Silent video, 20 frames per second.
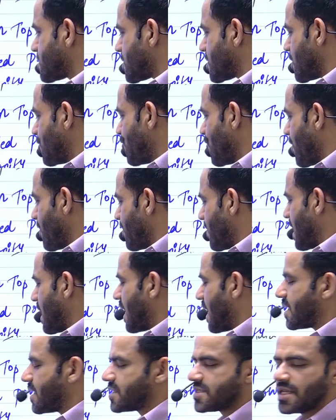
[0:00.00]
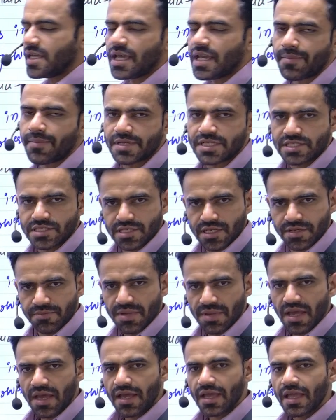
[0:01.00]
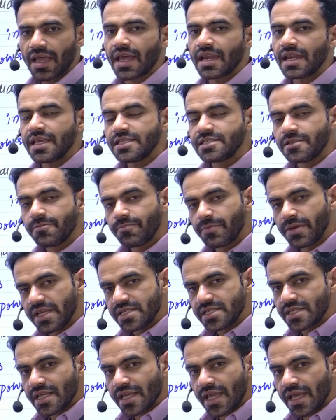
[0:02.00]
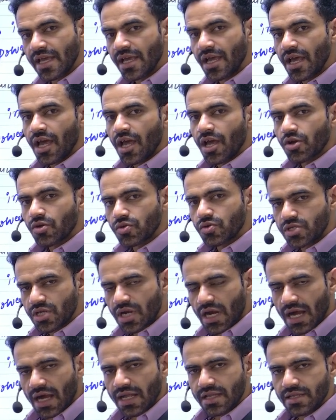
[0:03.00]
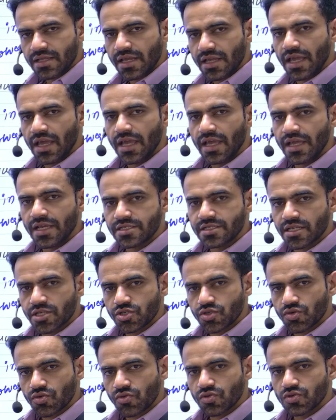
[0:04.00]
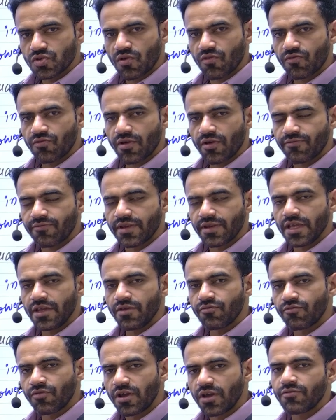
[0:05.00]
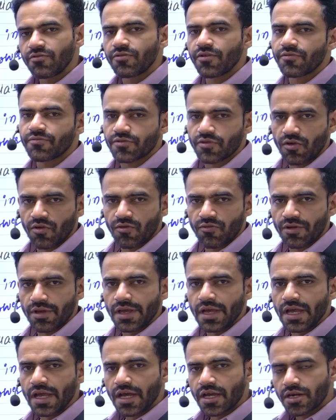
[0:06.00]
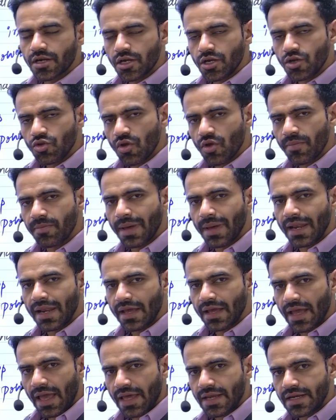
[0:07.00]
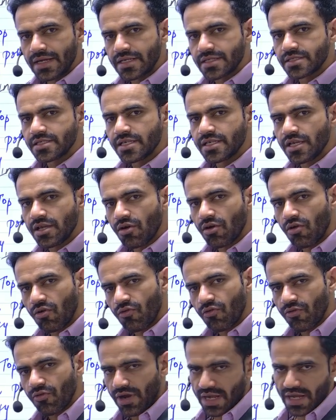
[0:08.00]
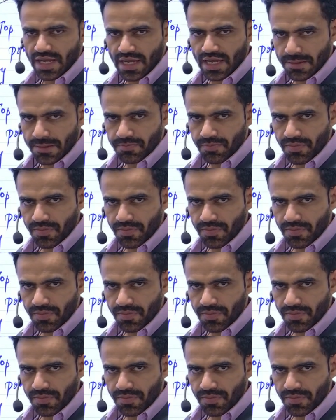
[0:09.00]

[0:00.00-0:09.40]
renewable energy capacity. Can I simply say Gujarat is the source of roughly one fifth of renewable energy of India?